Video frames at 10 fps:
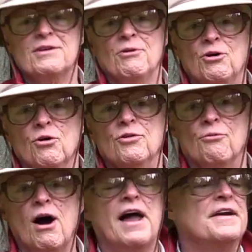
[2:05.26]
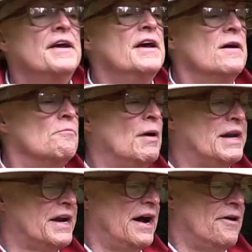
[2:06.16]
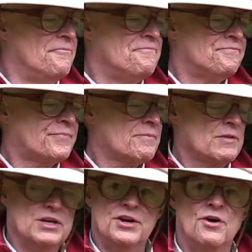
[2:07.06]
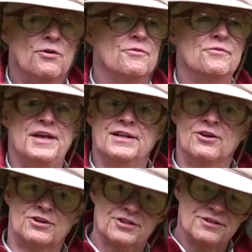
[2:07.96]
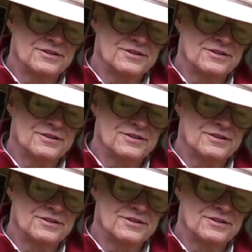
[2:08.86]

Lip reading: able to hold the rod. But they looked,